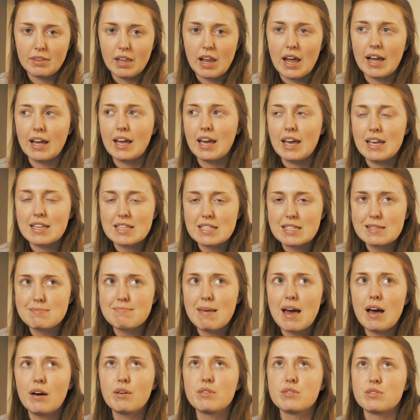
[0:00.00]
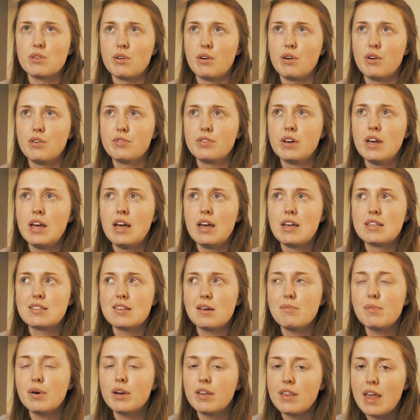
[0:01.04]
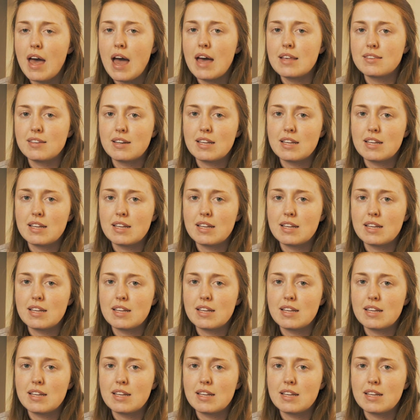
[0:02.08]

Like, it smells of, someone there